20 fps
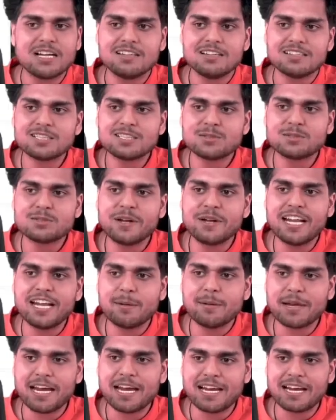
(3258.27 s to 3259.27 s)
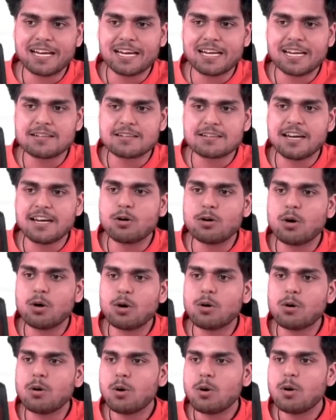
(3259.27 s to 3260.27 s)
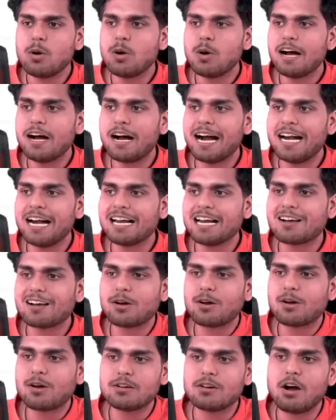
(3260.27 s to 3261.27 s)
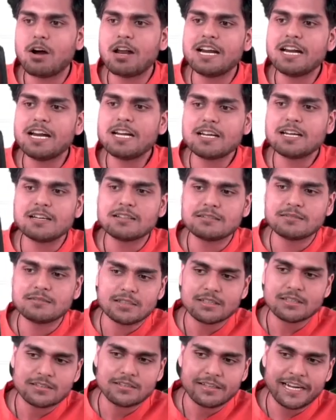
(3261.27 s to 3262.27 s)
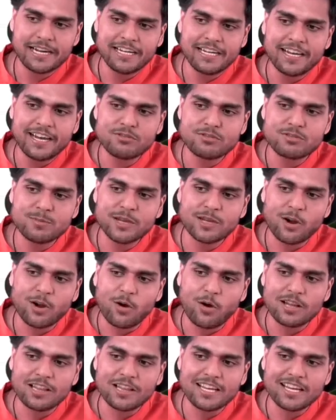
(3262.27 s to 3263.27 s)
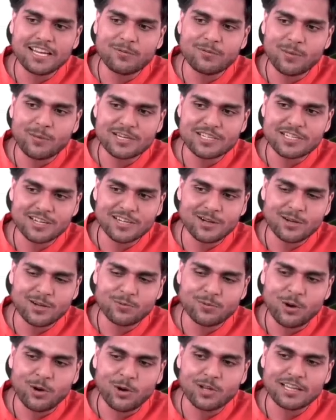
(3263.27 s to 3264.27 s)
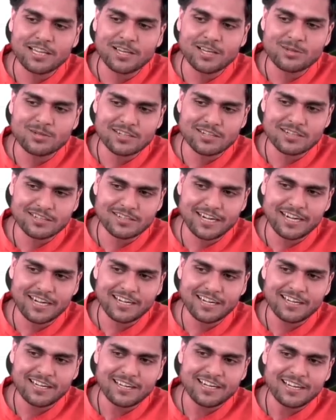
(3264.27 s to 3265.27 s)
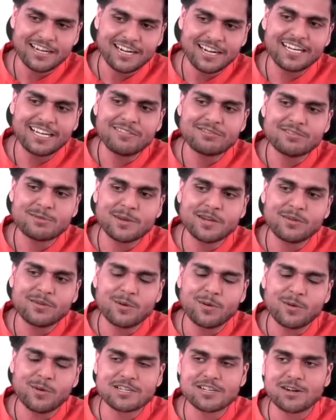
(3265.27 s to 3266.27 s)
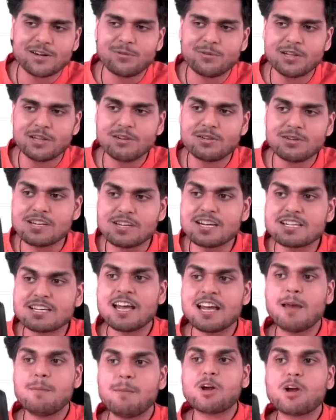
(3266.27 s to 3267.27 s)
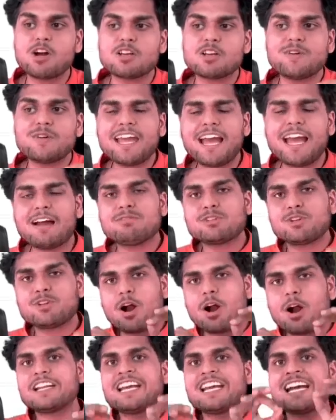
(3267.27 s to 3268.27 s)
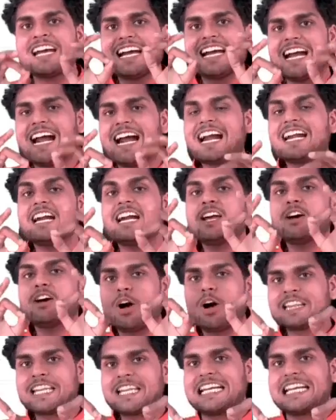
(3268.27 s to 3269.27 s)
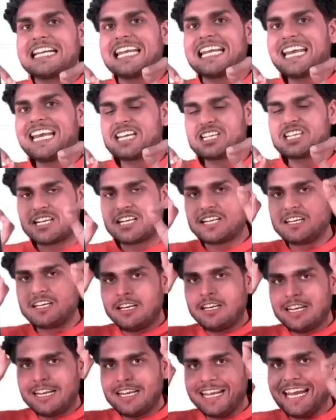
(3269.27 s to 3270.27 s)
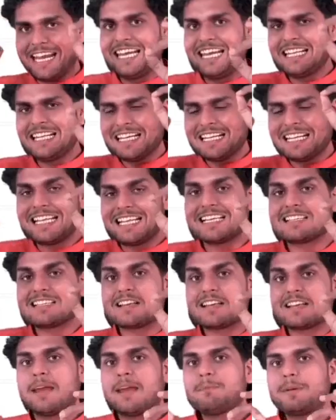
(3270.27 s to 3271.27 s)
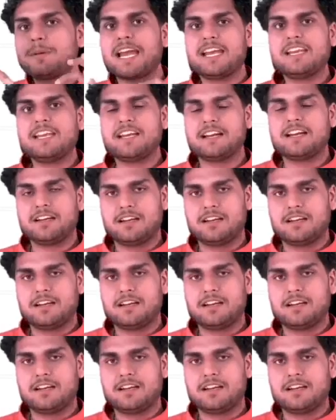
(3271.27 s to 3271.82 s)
feed API. I can still go and call it. It gives me all the information of all the users, right? It gives me information of all the users because we have not added authentication in this API yet,